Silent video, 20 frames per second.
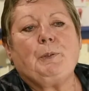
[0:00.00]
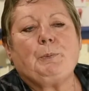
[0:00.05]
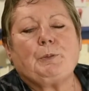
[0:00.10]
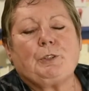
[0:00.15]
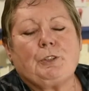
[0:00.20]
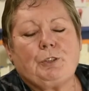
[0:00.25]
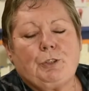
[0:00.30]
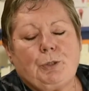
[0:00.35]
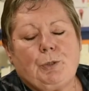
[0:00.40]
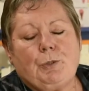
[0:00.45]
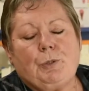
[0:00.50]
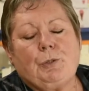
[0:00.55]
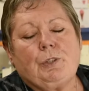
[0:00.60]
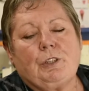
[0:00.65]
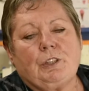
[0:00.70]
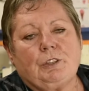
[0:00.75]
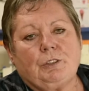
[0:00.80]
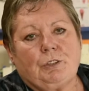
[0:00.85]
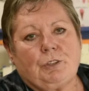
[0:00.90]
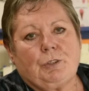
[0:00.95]
people to
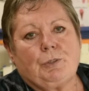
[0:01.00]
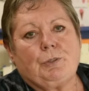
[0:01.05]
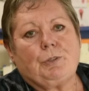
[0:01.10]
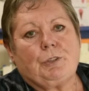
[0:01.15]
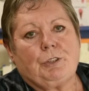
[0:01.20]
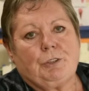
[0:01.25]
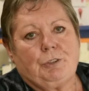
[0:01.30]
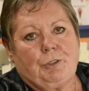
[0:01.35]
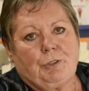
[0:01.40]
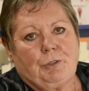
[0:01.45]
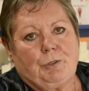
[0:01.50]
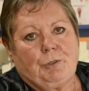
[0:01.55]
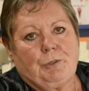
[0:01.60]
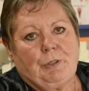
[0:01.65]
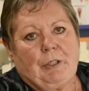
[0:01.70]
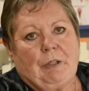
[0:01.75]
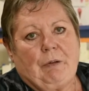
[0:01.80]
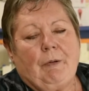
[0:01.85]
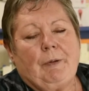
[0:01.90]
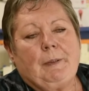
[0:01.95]
talk and talk and
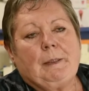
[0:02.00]
talk.